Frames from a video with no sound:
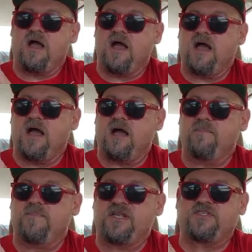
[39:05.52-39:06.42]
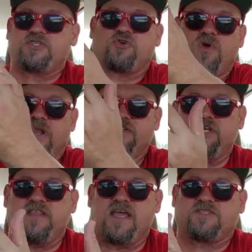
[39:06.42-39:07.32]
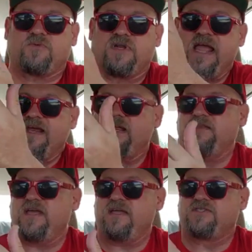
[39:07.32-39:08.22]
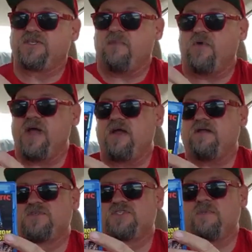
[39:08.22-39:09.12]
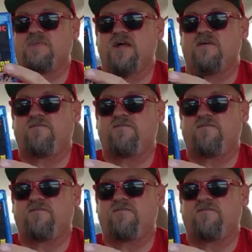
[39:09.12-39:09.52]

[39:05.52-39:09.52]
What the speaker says: But it's a trilogy that's related in some way, some